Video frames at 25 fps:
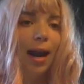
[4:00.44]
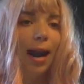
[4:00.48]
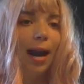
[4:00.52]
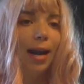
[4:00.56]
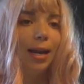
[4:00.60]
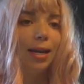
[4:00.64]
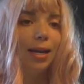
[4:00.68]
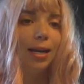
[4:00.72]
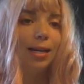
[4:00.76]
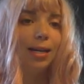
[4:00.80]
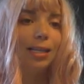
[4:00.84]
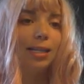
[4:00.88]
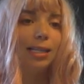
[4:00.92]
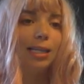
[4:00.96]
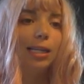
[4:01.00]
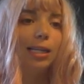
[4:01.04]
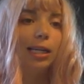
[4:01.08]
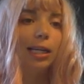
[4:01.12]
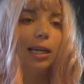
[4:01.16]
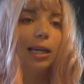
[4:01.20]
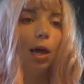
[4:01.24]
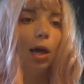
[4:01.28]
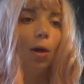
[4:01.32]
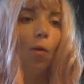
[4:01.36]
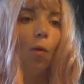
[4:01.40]
And it is
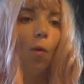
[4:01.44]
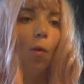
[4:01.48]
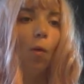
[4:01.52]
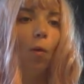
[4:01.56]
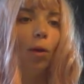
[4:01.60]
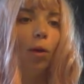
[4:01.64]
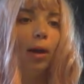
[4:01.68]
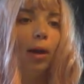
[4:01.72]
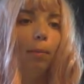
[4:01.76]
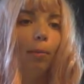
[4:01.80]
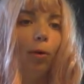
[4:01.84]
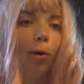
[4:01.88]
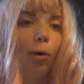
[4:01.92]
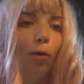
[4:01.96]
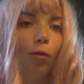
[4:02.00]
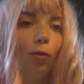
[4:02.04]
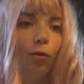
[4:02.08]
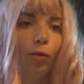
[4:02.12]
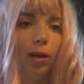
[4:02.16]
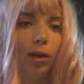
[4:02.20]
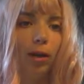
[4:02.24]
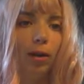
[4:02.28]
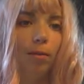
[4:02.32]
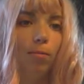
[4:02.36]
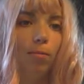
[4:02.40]
slowly
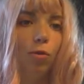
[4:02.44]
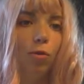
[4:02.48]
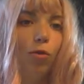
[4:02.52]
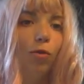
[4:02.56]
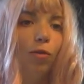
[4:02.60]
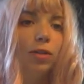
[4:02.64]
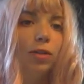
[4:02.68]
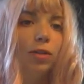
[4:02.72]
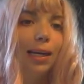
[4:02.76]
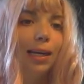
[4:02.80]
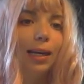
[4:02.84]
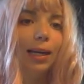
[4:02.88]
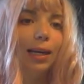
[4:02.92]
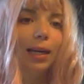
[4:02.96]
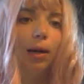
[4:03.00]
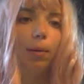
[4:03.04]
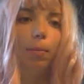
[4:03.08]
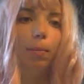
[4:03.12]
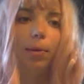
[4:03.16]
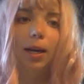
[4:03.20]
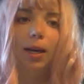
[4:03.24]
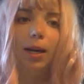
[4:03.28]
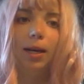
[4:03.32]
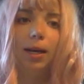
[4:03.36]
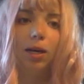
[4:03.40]
moving. It moves a little
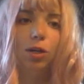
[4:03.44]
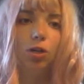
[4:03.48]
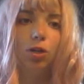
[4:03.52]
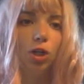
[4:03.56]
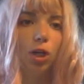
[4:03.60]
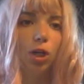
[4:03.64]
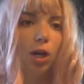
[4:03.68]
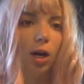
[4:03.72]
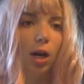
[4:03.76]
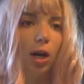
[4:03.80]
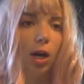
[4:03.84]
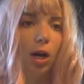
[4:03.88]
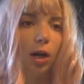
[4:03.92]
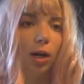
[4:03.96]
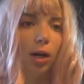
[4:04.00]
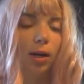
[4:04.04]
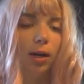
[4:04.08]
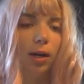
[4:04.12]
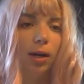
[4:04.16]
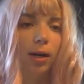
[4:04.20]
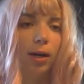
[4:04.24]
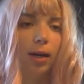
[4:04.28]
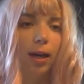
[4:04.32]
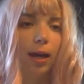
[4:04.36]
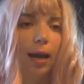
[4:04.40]
bit each year.
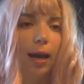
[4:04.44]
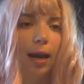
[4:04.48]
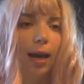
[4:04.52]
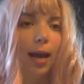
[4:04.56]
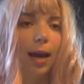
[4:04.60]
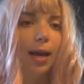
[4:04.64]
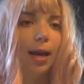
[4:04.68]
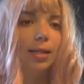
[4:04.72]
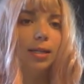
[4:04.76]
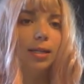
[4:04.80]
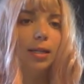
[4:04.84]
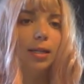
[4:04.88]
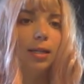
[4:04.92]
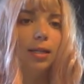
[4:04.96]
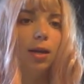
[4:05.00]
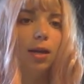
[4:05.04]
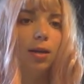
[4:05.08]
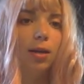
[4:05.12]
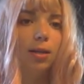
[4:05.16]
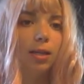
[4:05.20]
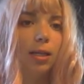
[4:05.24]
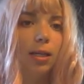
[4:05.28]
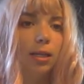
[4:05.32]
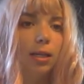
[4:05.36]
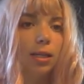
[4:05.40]
And as it
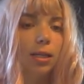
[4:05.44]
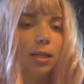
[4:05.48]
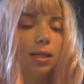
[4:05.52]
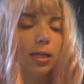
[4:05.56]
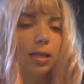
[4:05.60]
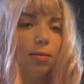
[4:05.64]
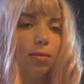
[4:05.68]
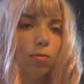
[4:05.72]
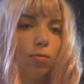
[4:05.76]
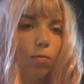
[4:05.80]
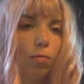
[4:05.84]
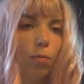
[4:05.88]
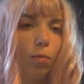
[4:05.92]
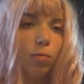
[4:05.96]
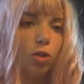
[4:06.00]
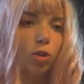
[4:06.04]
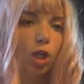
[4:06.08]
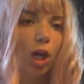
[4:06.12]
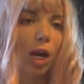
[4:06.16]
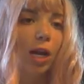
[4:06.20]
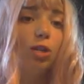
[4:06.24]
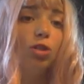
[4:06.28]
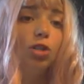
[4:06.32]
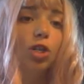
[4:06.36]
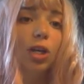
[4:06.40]
does, it's
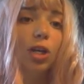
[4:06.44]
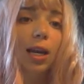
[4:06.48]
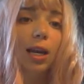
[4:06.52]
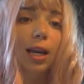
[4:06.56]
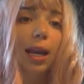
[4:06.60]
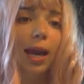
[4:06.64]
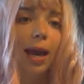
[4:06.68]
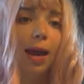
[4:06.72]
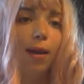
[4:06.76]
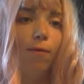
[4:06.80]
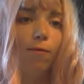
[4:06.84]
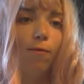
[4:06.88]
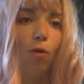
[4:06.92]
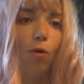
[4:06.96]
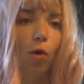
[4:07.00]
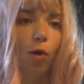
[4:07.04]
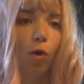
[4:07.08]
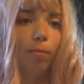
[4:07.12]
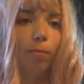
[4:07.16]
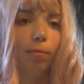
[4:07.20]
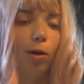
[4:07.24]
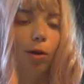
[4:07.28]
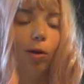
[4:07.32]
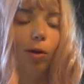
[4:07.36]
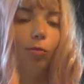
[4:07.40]
changing the
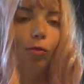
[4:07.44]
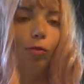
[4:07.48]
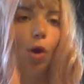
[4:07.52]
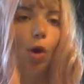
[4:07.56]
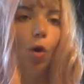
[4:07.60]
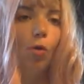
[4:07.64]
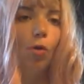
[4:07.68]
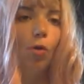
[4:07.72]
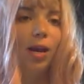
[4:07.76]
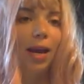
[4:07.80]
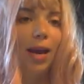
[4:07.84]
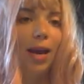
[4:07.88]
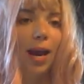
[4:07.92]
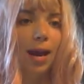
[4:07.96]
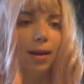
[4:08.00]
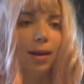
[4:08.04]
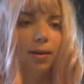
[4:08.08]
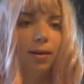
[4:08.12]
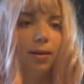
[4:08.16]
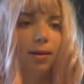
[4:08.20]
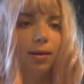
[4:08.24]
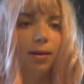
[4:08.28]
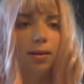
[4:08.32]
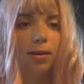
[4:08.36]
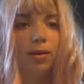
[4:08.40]
landform, eroding it.
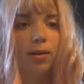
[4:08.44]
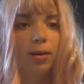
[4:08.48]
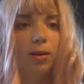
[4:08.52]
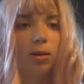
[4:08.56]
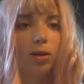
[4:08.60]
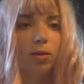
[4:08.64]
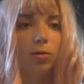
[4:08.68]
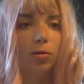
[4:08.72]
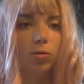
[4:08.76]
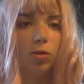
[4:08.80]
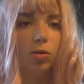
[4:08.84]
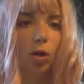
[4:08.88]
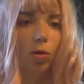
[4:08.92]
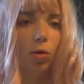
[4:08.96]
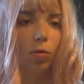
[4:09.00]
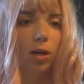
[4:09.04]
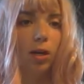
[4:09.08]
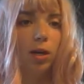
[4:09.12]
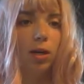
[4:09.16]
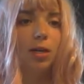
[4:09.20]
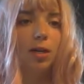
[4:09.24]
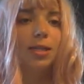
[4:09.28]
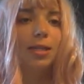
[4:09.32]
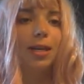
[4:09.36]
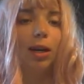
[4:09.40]
So
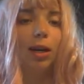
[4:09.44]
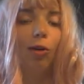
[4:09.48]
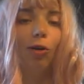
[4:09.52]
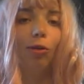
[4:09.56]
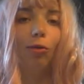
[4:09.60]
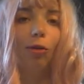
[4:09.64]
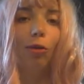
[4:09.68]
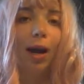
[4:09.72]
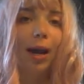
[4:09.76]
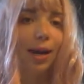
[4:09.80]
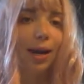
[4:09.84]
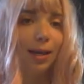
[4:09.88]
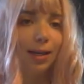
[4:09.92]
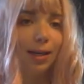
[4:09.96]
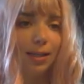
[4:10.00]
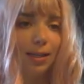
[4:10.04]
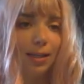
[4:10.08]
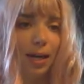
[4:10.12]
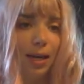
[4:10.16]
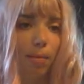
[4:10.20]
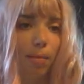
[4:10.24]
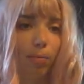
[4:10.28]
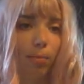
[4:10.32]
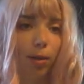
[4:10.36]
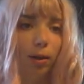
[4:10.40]
it is a great
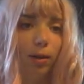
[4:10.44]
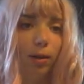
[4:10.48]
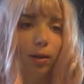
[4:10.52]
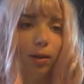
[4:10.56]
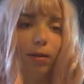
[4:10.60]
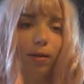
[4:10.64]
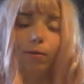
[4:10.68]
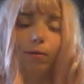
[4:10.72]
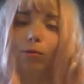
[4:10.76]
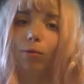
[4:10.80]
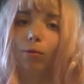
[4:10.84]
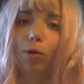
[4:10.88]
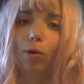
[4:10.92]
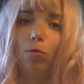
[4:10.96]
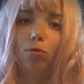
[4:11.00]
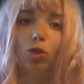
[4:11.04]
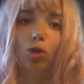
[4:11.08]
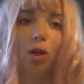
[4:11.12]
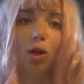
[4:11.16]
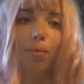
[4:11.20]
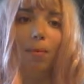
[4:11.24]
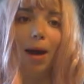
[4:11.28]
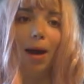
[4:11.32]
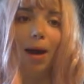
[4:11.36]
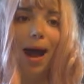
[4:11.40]
example of
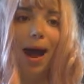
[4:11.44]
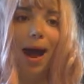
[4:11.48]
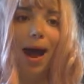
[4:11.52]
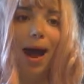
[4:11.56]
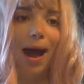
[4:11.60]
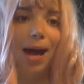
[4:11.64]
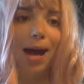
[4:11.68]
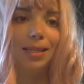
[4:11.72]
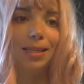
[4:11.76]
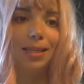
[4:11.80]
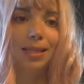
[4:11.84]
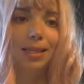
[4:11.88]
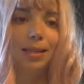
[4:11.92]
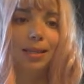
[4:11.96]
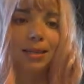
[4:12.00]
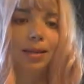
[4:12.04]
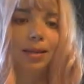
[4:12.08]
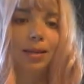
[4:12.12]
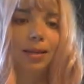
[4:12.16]
erosion by ice.